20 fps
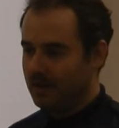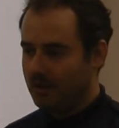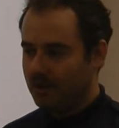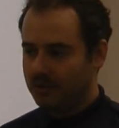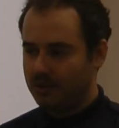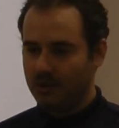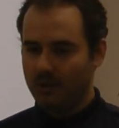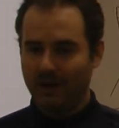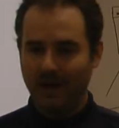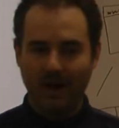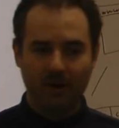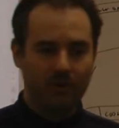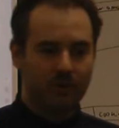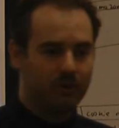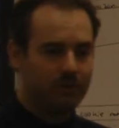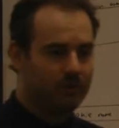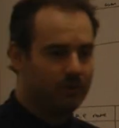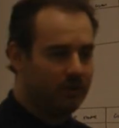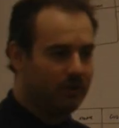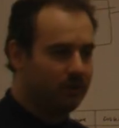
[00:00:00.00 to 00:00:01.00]
So how
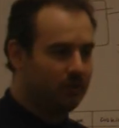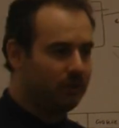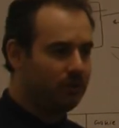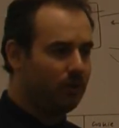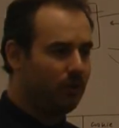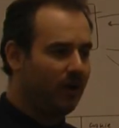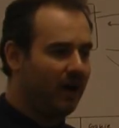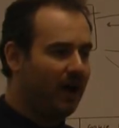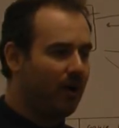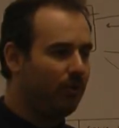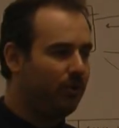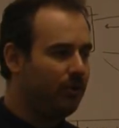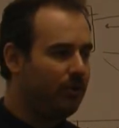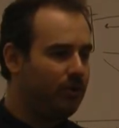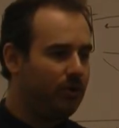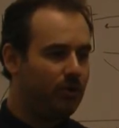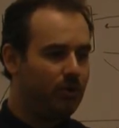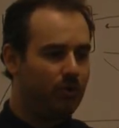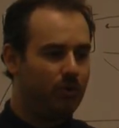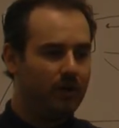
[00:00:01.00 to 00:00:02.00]
do
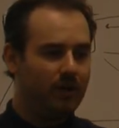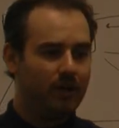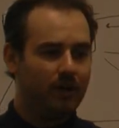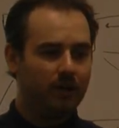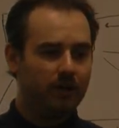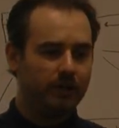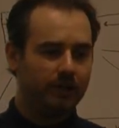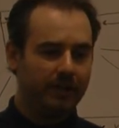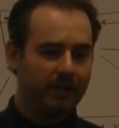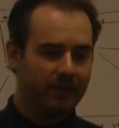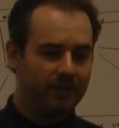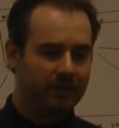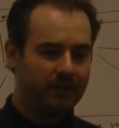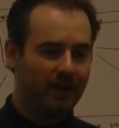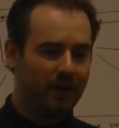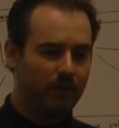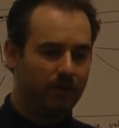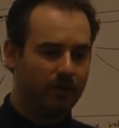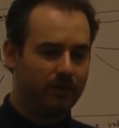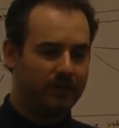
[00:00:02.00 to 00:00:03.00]
you clean it?
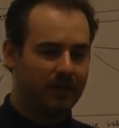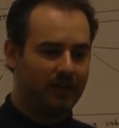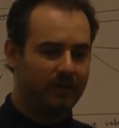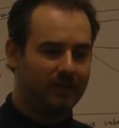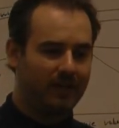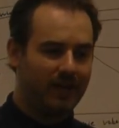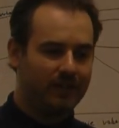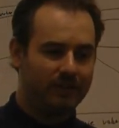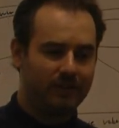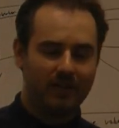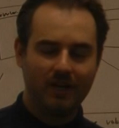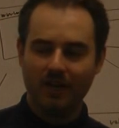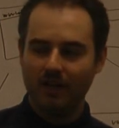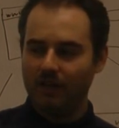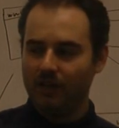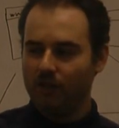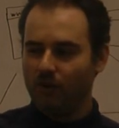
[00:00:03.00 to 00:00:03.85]
How do you sanitize it?